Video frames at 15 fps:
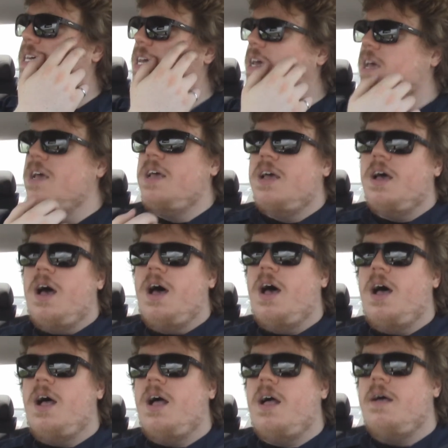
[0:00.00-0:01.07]

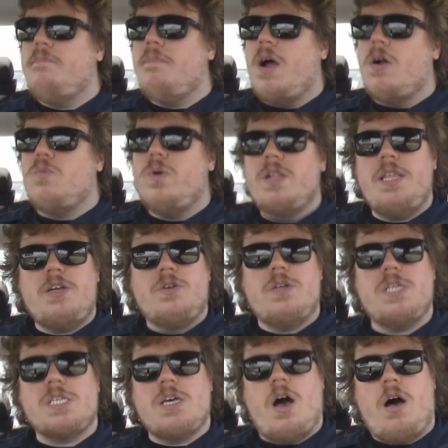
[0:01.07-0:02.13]
are really good
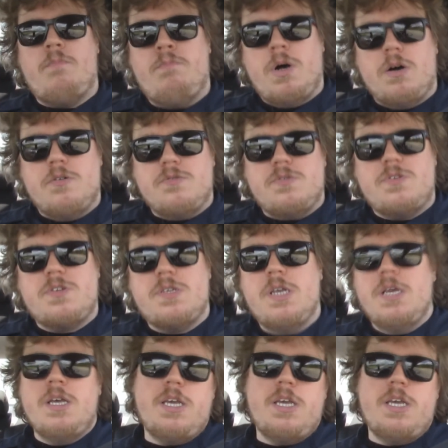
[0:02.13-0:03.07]
as combos.